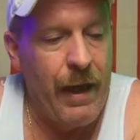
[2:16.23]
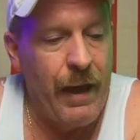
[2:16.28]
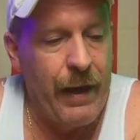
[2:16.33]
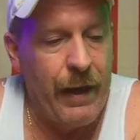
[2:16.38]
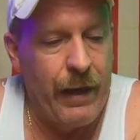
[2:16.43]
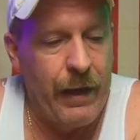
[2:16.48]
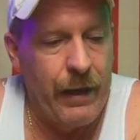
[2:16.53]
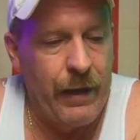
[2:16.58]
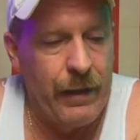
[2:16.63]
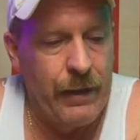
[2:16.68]

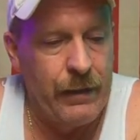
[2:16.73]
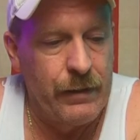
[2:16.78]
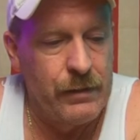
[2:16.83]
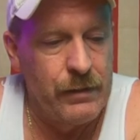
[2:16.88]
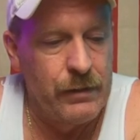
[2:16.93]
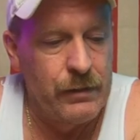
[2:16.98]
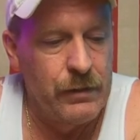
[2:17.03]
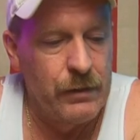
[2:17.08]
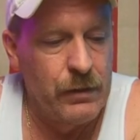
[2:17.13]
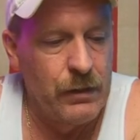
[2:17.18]

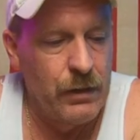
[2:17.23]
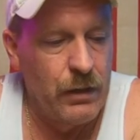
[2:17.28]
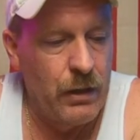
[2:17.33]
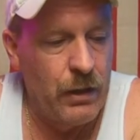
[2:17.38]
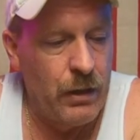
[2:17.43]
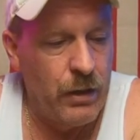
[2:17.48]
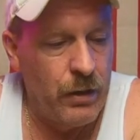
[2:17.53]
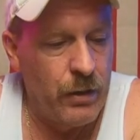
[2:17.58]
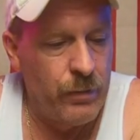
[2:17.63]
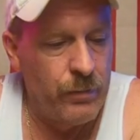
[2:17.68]
and
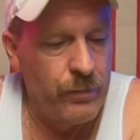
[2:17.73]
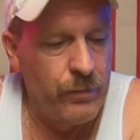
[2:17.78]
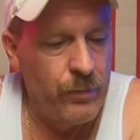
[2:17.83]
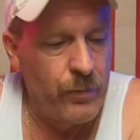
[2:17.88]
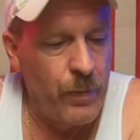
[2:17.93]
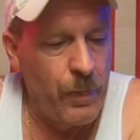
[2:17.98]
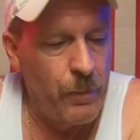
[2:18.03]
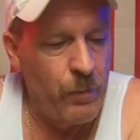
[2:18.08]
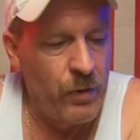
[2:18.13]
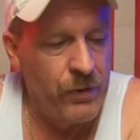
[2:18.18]
um,
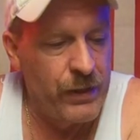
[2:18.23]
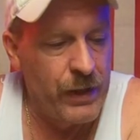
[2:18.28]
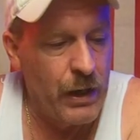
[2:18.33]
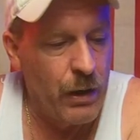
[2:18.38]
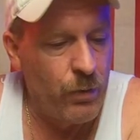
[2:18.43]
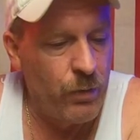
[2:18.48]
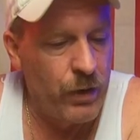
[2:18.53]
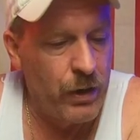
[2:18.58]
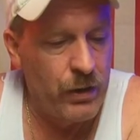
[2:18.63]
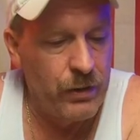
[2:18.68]

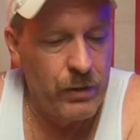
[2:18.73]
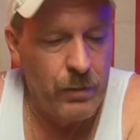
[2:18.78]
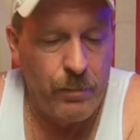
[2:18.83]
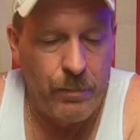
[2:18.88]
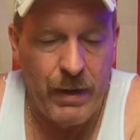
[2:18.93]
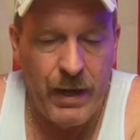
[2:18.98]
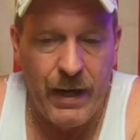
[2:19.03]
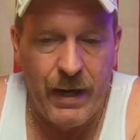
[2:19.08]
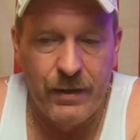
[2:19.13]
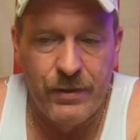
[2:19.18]
without wearing the
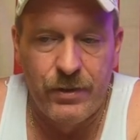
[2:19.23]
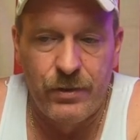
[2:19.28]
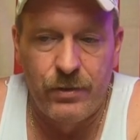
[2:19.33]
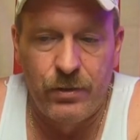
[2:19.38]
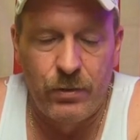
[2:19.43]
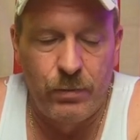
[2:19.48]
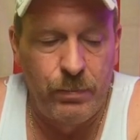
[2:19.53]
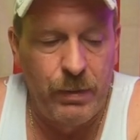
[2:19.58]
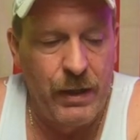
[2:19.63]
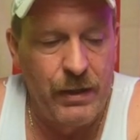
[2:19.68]
mask
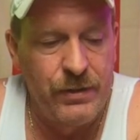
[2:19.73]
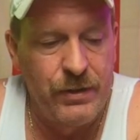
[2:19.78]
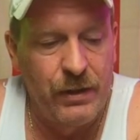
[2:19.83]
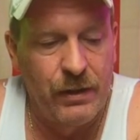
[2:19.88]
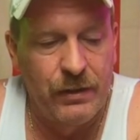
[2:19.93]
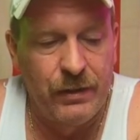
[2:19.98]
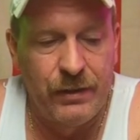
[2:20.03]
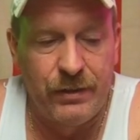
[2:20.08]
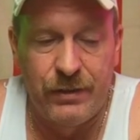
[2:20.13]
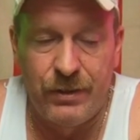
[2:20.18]
to
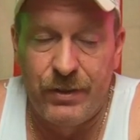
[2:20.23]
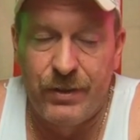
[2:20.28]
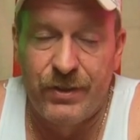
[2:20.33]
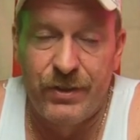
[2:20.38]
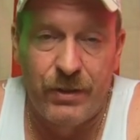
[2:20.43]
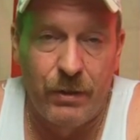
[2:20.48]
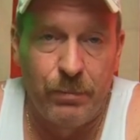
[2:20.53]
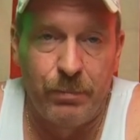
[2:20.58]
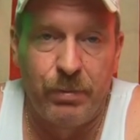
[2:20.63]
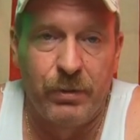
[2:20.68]
basically just
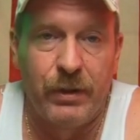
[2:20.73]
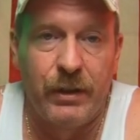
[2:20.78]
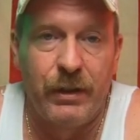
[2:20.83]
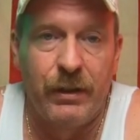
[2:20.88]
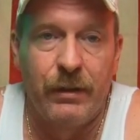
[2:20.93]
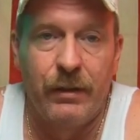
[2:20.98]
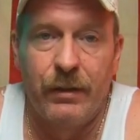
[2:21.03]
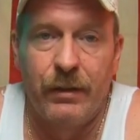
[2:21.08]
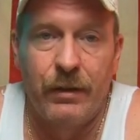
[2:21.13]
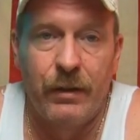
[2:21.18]

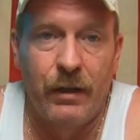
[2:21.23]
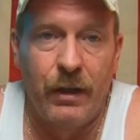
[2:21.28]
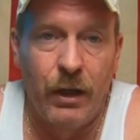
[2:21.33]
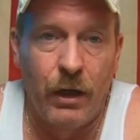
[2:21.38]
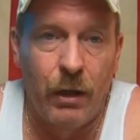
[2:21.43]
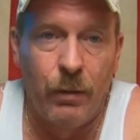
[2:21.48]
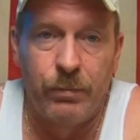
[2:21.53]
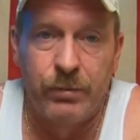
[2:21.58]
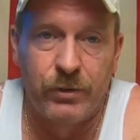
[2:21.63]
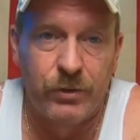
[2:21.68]
simply
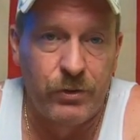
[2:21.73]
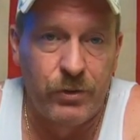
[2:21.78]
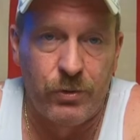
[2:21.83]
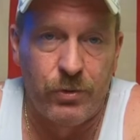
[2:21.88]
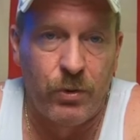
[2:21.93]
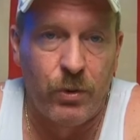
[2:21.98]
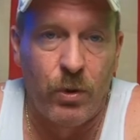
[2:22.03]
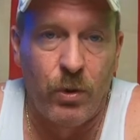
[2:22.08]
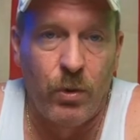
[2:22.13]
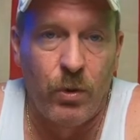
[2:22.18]
help
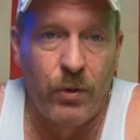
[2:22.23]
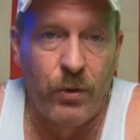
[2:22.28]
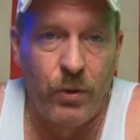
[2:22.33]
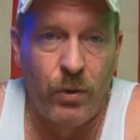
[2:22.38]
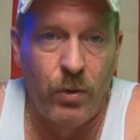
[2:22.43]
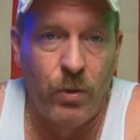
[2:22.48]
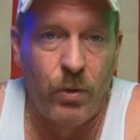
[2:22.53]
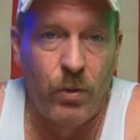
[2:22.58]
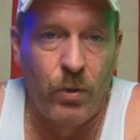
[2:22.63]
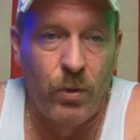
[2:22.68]
control the
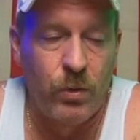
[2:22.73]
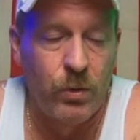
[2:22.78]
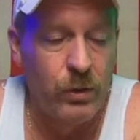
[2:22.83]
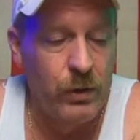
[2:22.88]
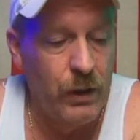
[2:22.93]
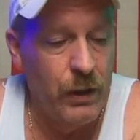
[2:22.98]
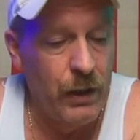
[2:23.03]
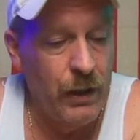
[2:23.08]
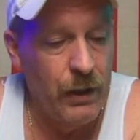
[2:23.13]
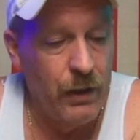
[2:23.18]

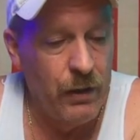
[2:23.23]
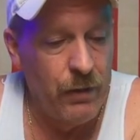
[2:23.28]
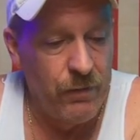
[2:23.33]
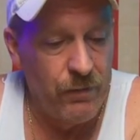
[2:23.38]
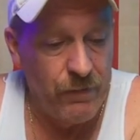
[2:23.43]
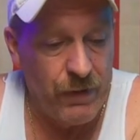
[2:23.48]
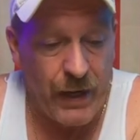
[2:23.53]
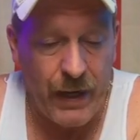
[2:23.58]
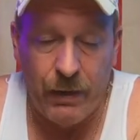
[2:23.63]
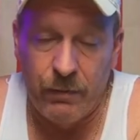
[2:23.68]
whole
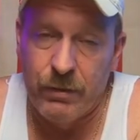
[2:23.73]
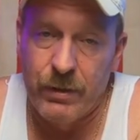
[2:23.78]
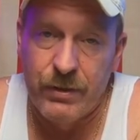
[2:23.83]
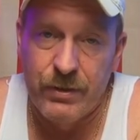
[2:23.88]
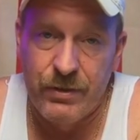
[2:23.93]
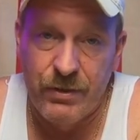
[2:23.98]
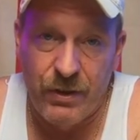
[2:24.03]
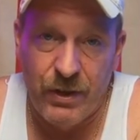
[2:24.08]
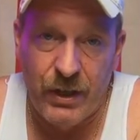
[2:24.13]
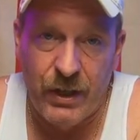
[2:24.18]

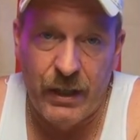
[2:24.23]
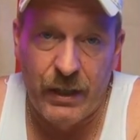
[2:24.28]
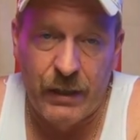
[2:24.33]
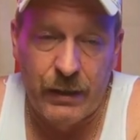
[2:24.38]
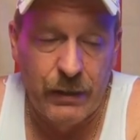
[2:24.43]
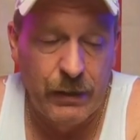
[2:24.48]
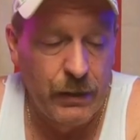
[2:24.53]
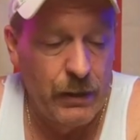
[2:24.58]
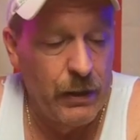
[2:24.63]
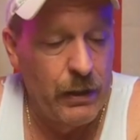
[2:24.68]
virus
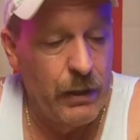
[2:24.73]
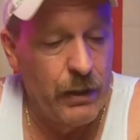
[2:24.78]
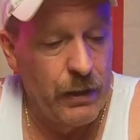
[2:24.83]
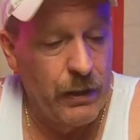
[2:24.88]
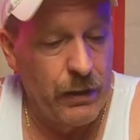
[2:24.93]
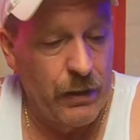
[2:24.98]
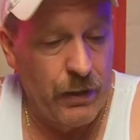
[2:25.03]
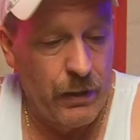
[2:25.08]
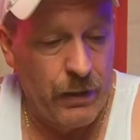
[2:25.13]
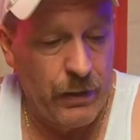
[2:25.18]
thing
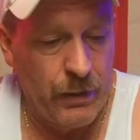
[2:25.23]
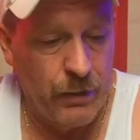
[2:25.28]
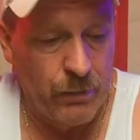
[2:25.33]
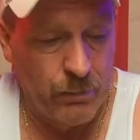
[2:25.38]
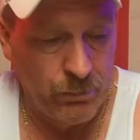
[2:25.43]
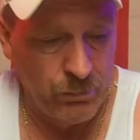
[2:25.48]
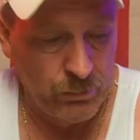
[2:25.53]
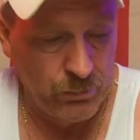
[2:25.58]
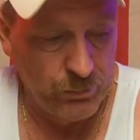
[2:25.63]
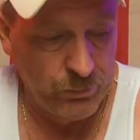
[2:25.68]

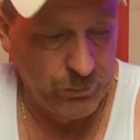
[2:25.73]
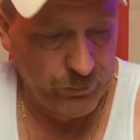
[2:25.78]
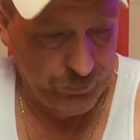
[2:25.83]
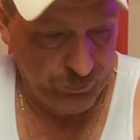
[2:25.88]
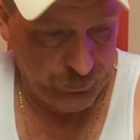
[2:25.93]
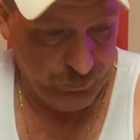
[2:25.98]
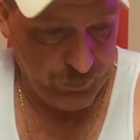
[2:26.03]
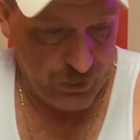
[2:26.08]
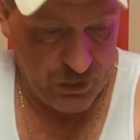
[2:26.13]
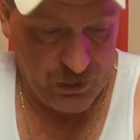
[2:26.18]
um,
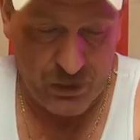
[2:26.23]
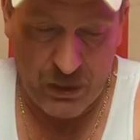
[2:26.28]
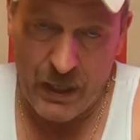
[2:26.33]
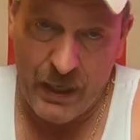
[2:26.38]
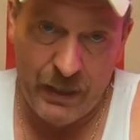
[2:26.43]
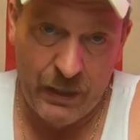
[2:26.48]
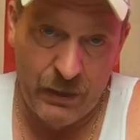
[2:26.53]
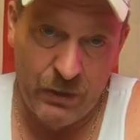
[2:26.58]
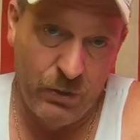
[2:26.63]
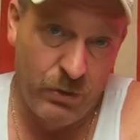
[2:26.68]
it's
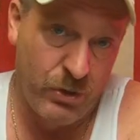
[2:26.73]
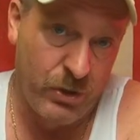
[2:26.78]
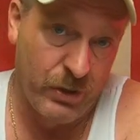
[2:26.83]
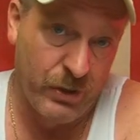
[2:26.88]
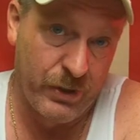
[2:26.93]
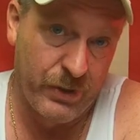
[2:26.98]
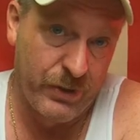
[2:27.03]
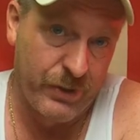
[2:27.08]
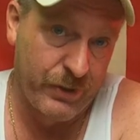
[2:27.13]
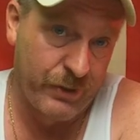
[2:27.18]
kind of
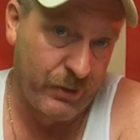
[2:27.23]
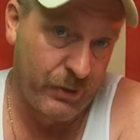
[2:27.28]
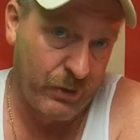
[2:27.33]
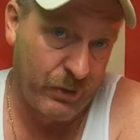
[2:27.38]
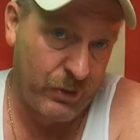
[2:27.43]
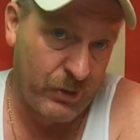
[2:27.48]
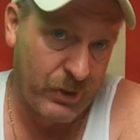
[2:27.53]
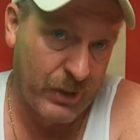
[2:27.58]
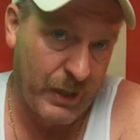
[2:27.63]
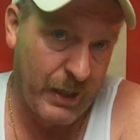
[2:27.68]
useless.
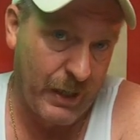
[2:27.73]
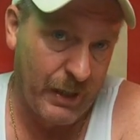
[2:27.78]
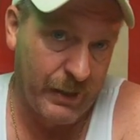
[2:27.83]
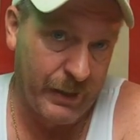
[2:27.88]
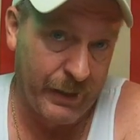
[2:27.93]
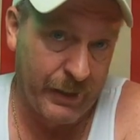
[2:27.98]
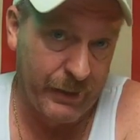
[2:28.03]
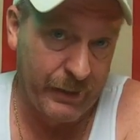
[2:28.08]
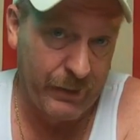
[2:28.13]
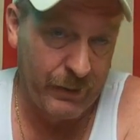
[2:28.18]
It's kind of
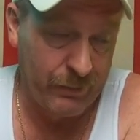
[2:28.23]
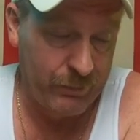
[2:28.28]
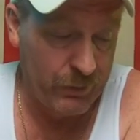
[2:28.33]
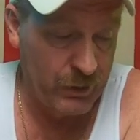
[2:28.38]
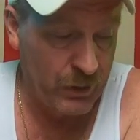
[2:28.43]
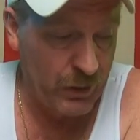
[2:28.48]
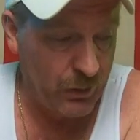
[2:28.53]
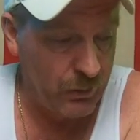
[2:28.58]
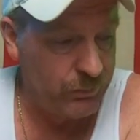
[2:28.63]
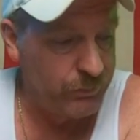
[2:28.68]
like,
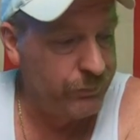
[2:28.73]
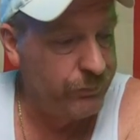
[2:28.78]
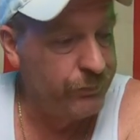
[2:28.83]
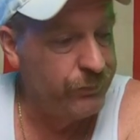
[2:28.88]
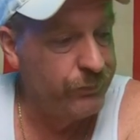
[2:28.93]
you know,